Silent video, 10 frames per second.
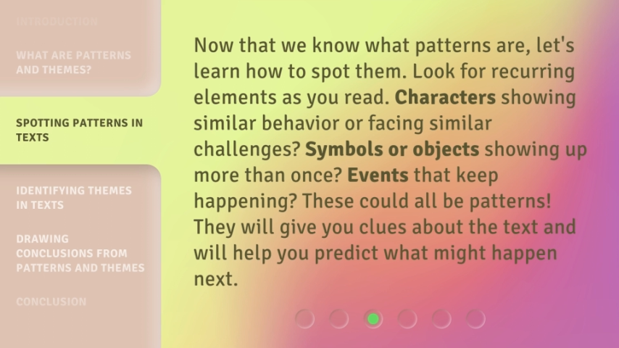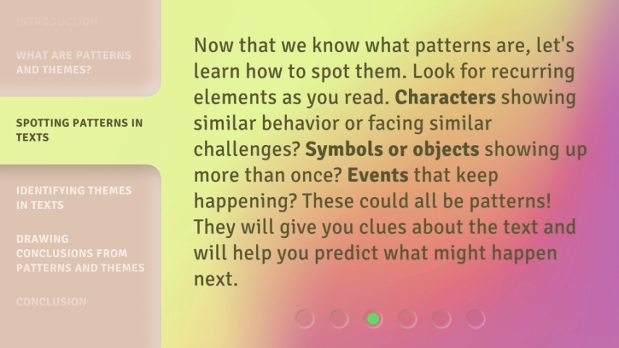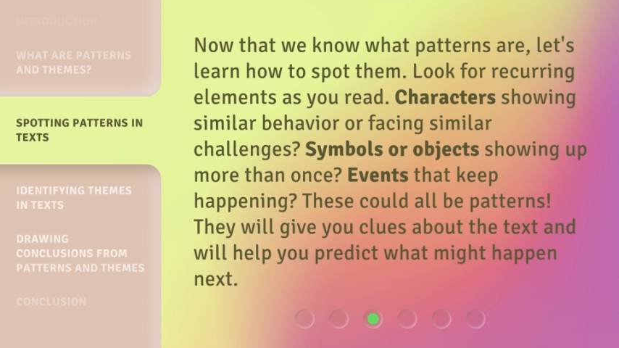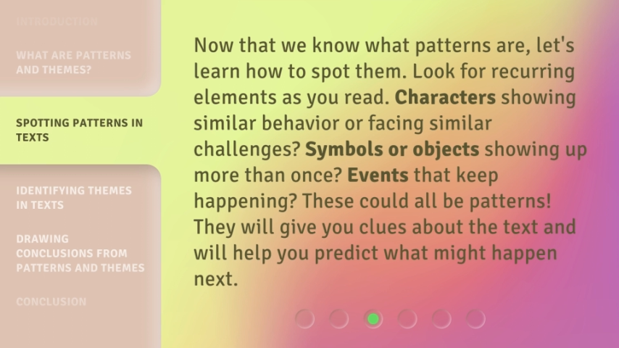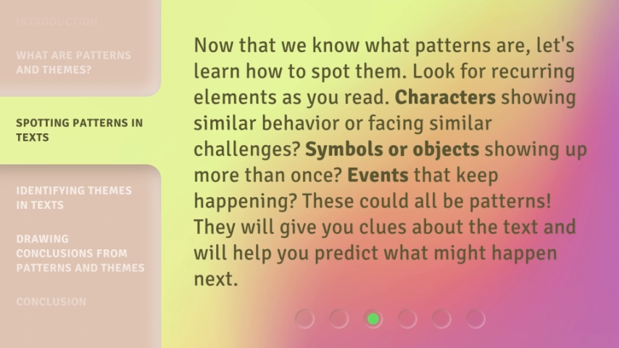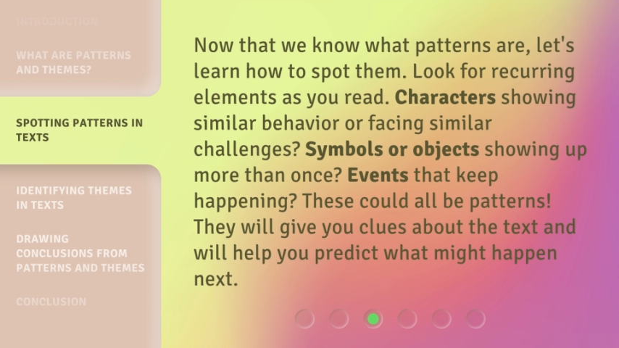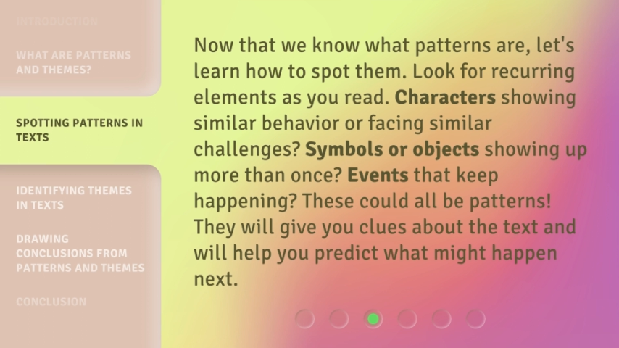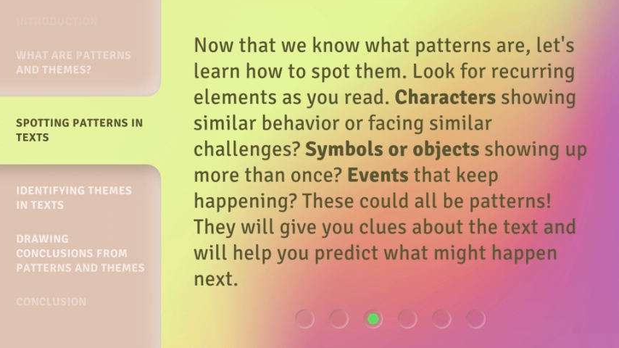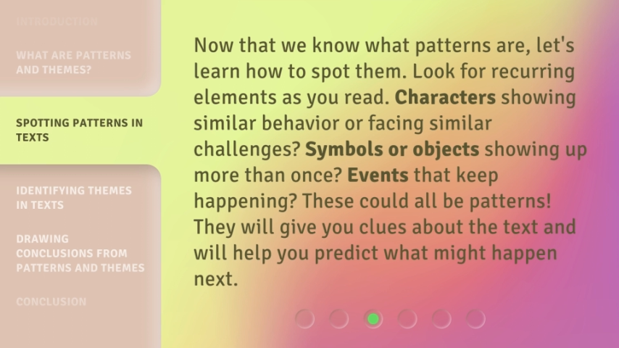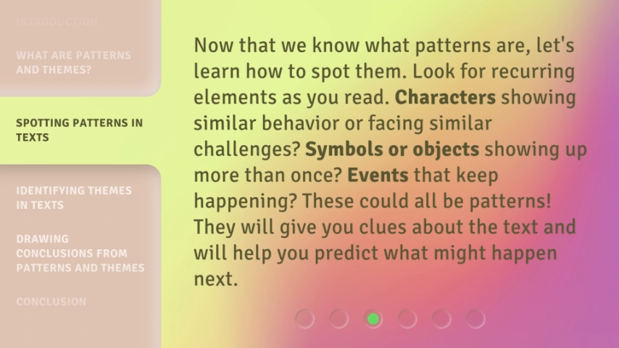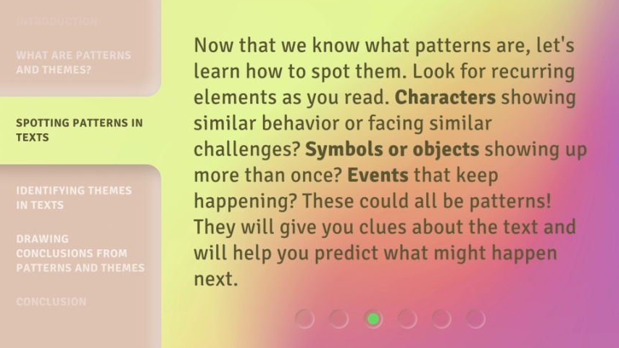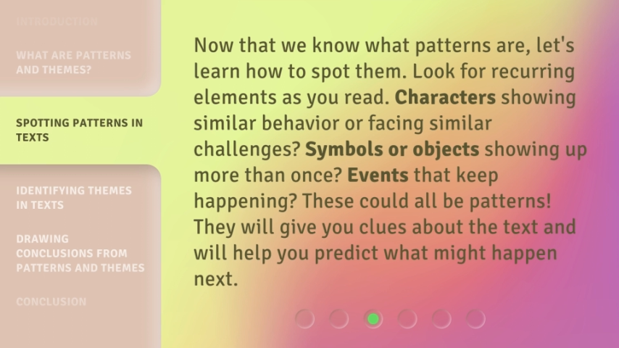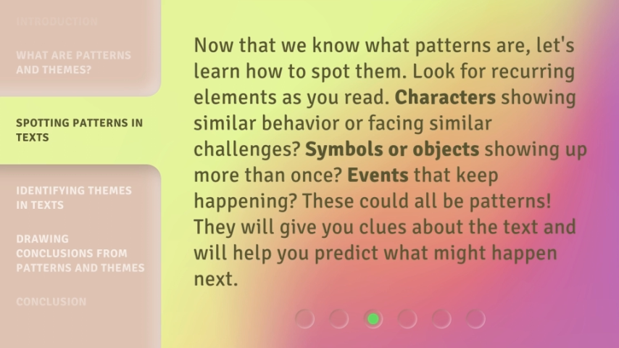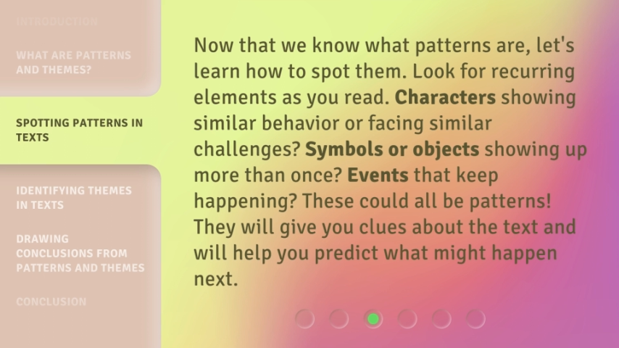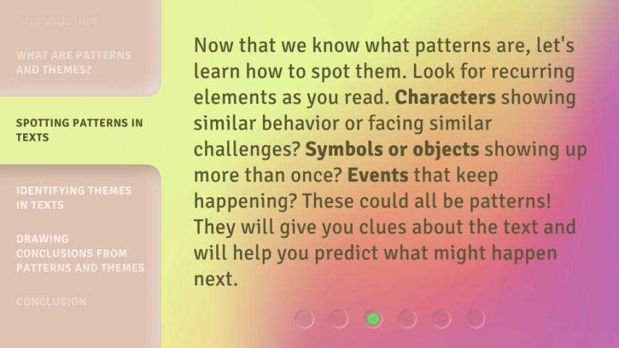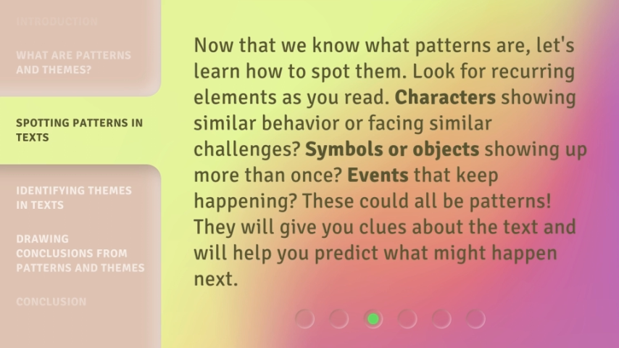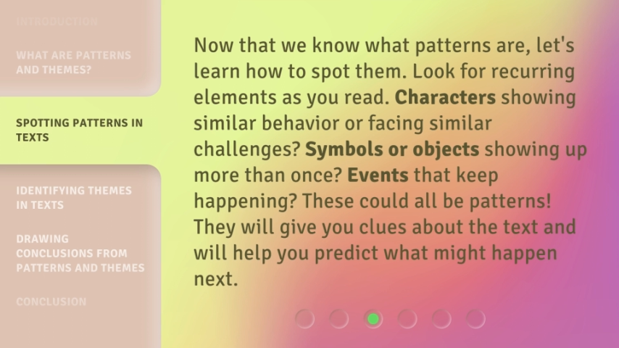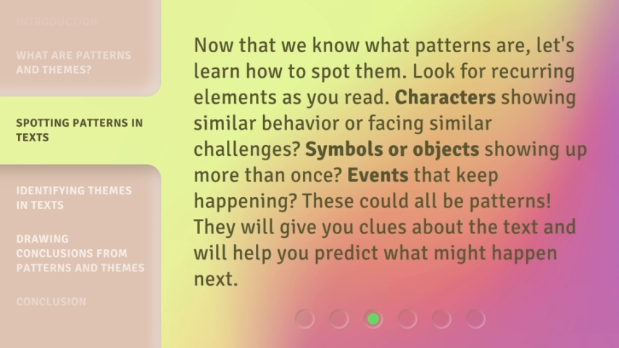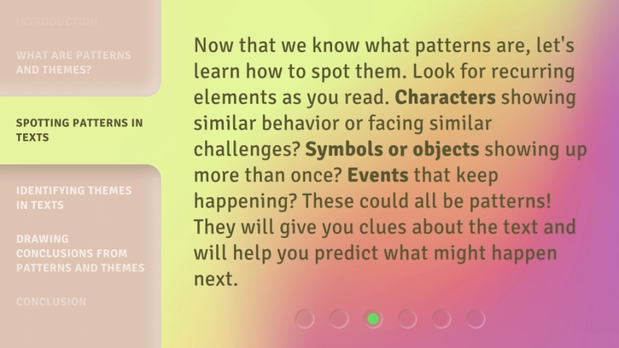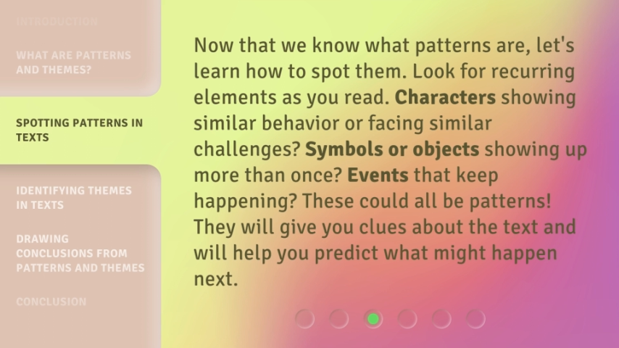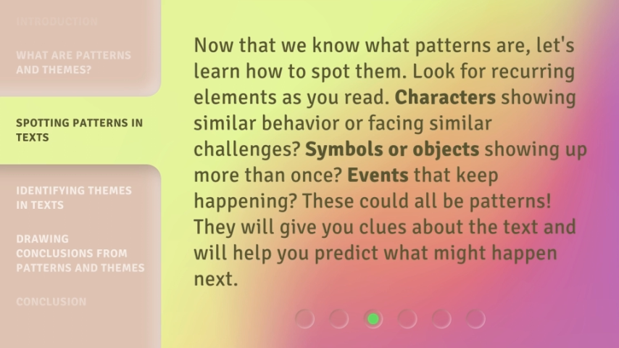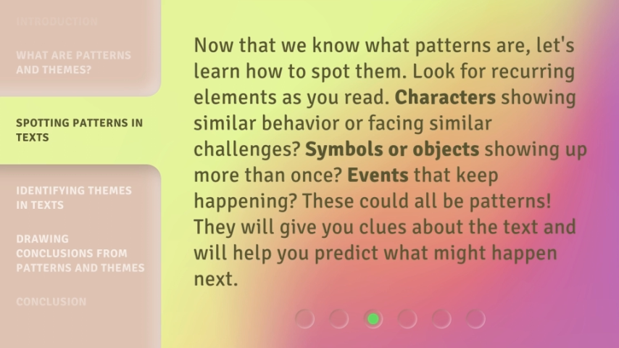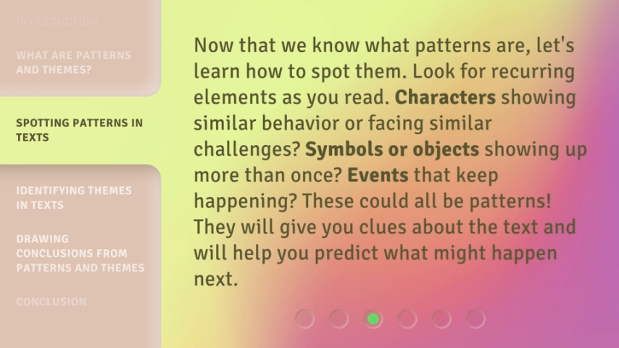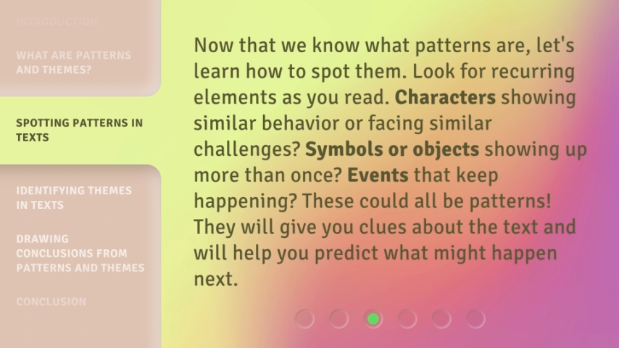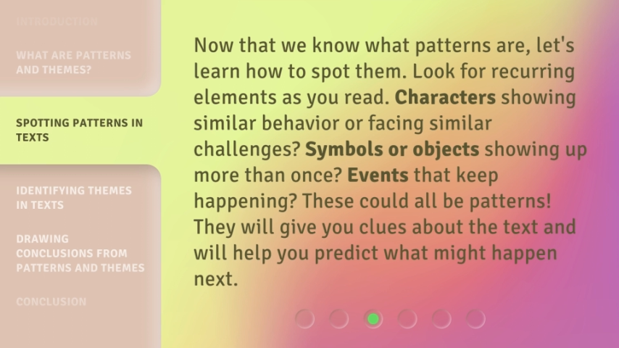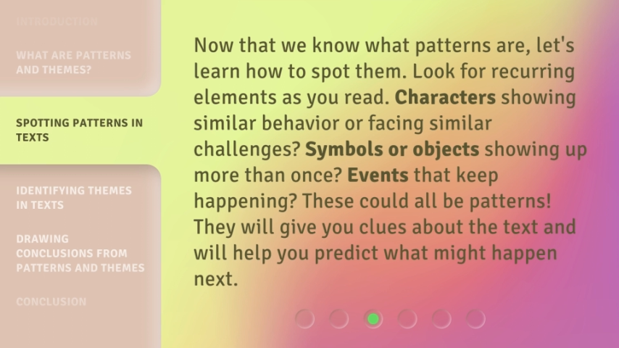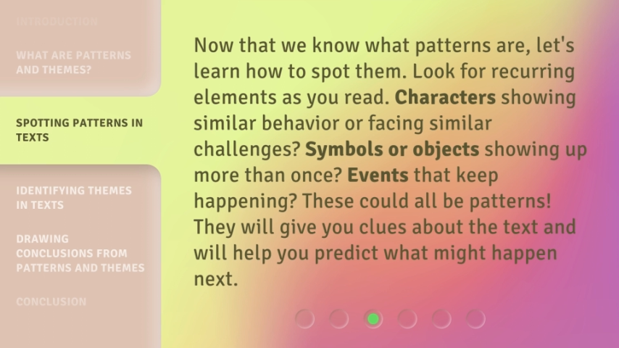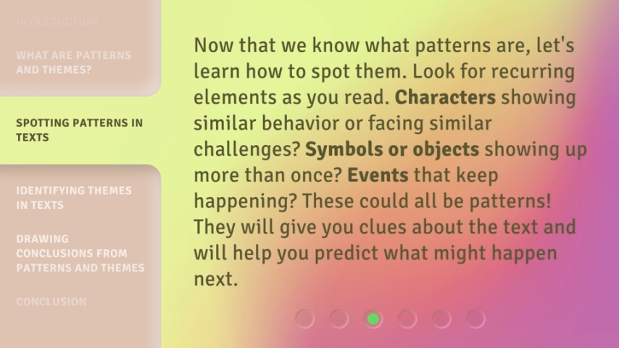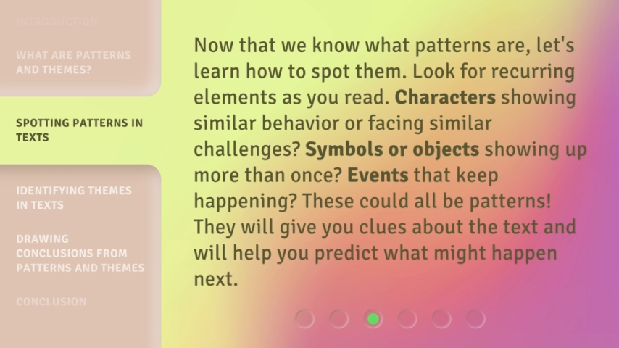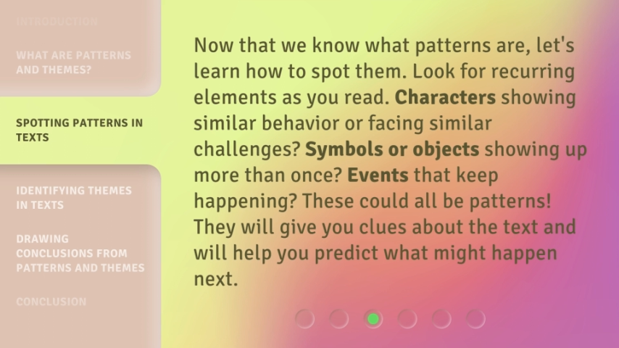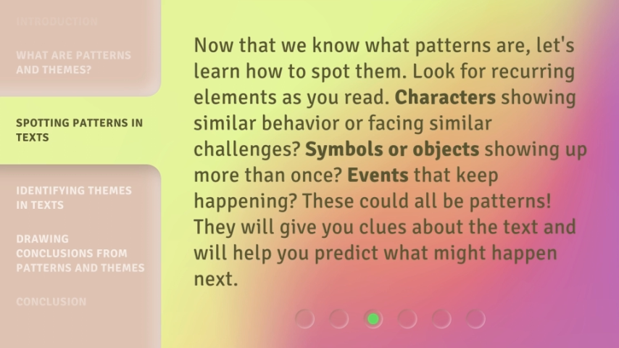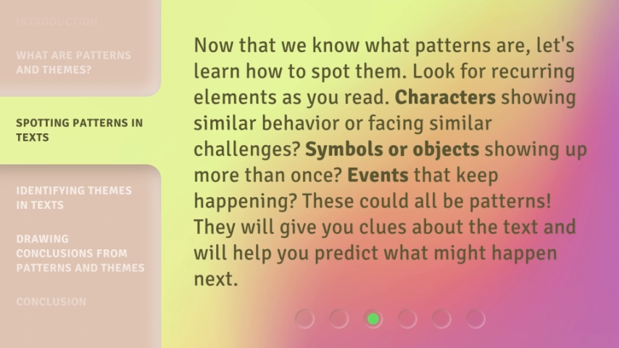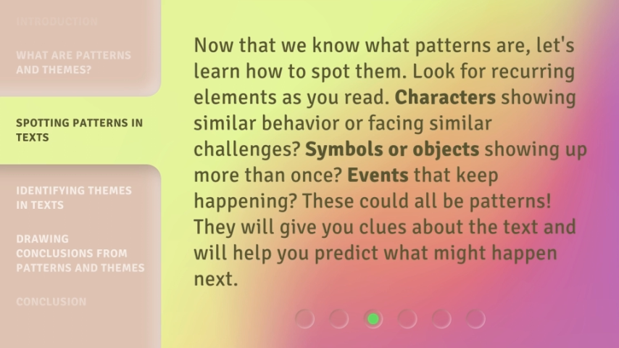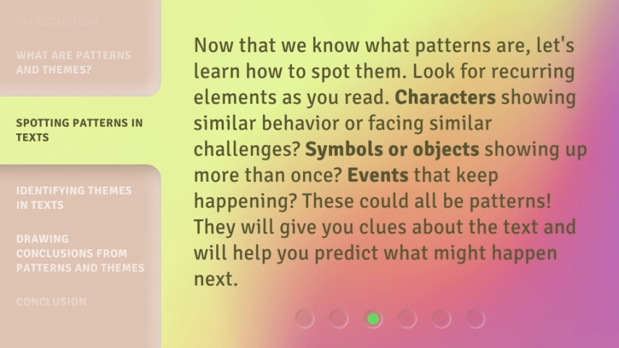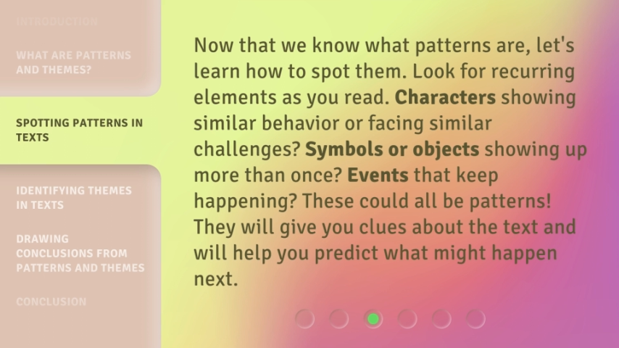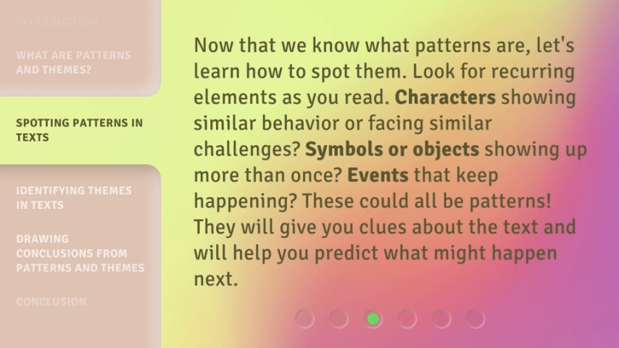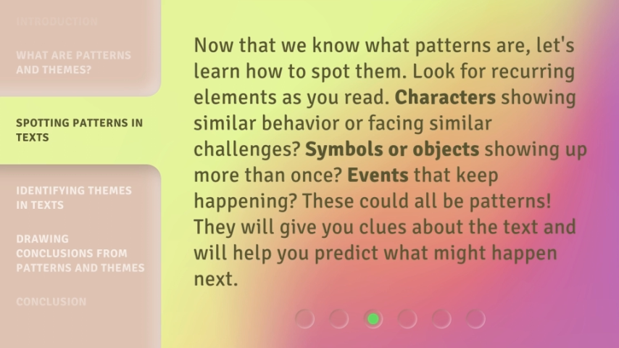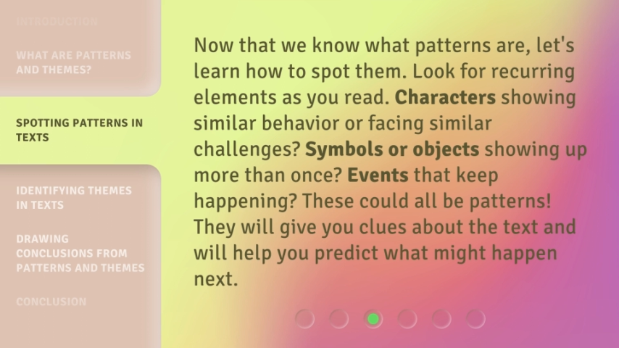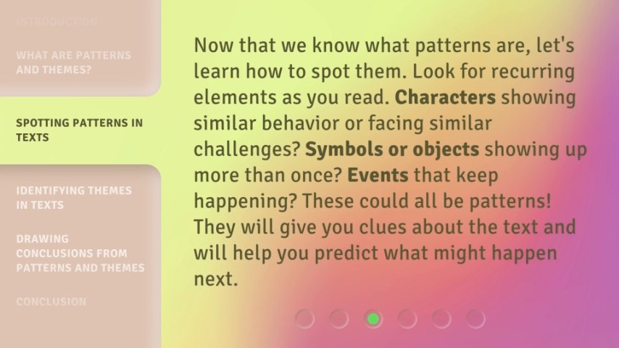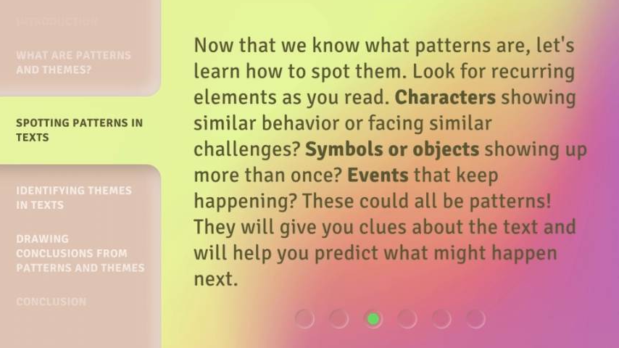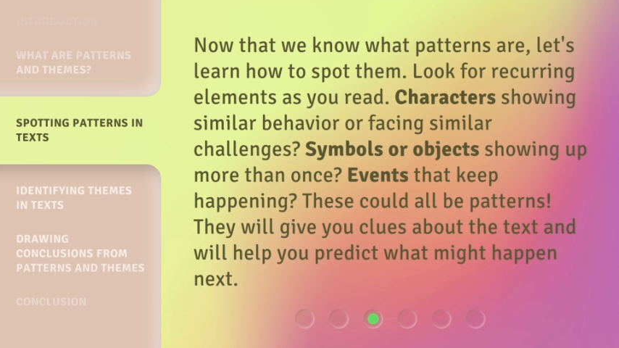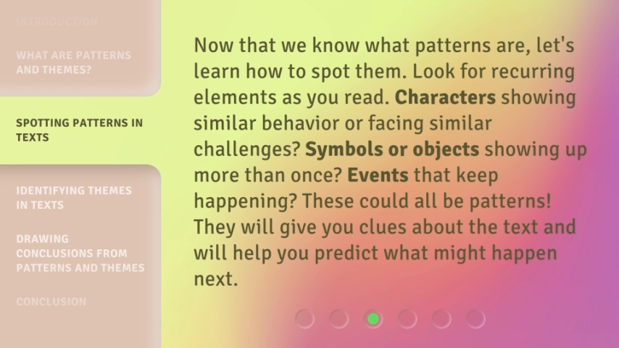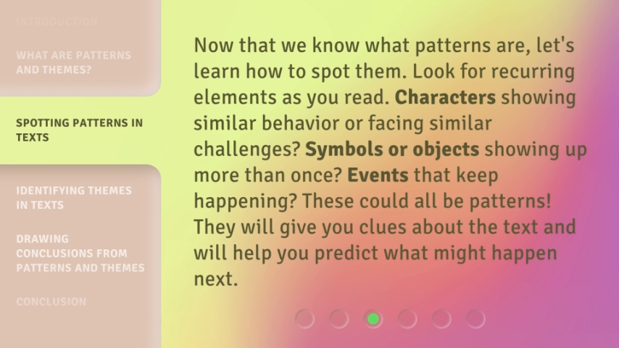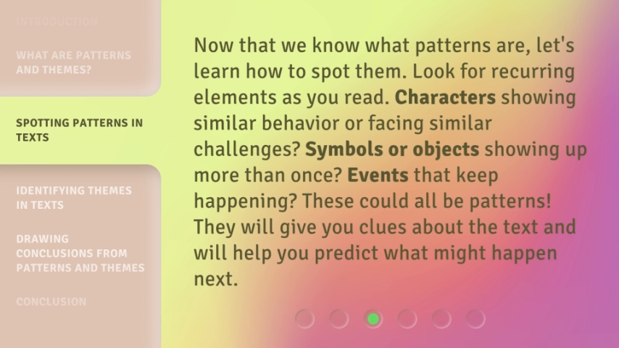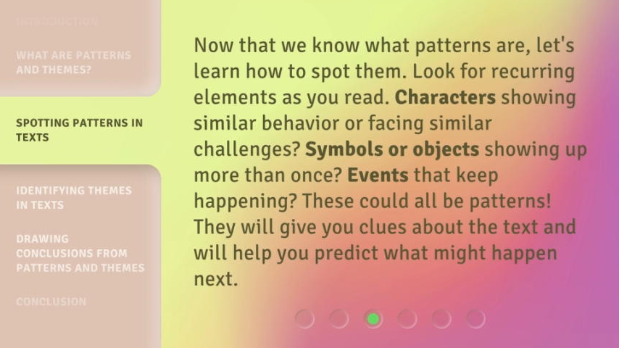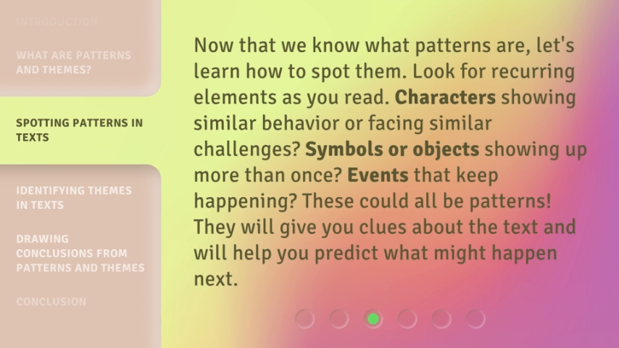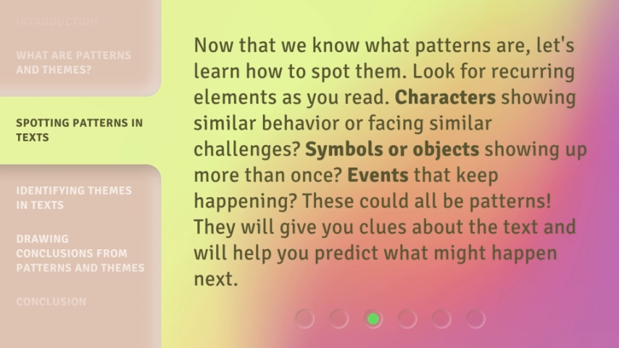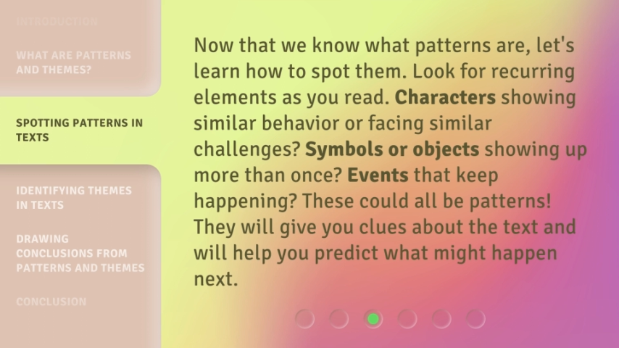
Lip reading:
[unreadable: no face in view]